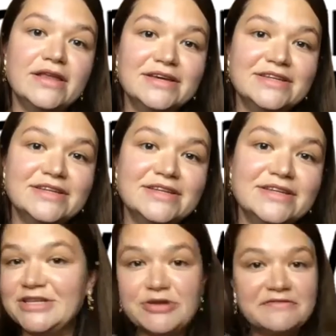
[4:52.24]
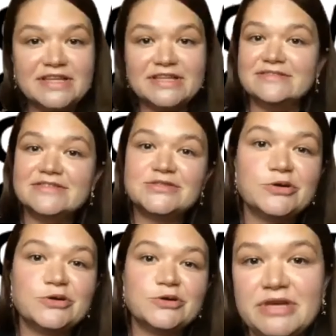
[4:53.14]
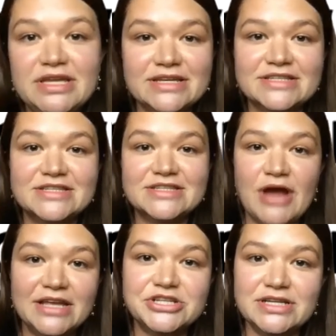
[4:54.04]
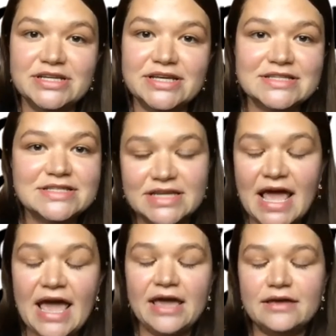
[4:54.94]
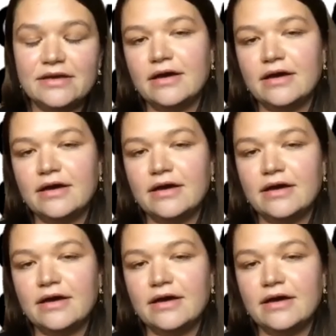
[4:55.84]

data-driven social media strategy is today.